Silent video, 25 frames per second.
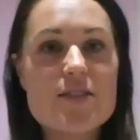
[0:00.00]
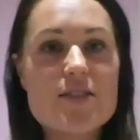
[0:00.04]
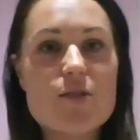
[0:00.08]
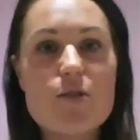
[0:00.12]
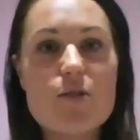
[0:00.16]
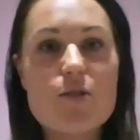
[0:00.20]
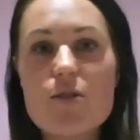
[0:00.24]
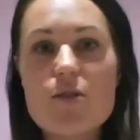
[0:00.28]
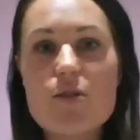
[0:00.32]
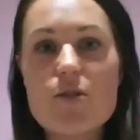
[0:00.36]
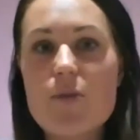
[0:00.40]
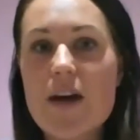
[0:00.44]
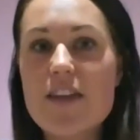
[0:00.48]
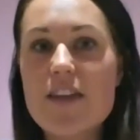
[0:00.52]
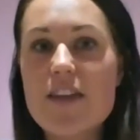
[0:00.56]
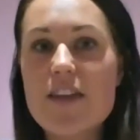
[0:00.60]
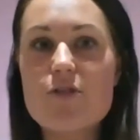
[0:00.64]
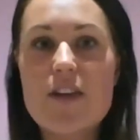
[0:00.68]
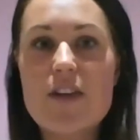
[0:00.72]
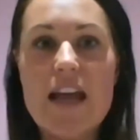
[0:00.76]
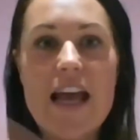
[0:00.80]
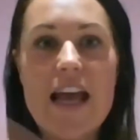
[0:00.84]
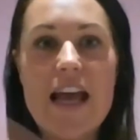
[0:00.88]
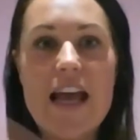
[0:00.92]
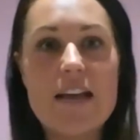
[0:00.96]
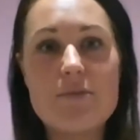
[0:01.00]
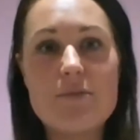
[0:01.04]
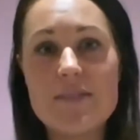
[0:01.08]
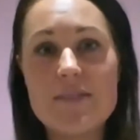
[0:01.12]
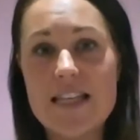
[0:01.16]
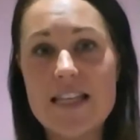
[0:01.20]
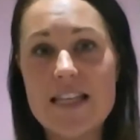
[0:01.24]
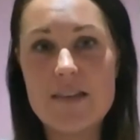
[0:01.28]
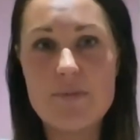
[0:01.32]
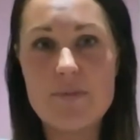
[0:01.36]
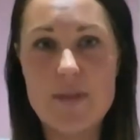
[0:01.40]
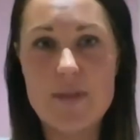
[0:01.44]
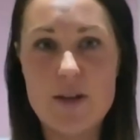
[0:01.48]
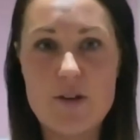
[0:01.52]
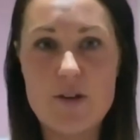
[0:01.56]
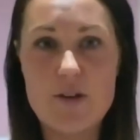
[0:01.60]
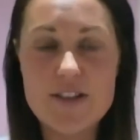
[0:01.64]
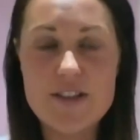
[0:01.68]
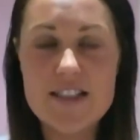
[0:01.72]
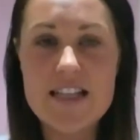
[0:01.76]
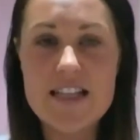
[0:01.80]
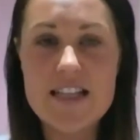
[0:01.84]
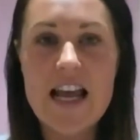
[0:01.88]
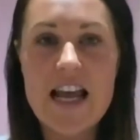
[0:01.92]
all the way through to NMD and beyond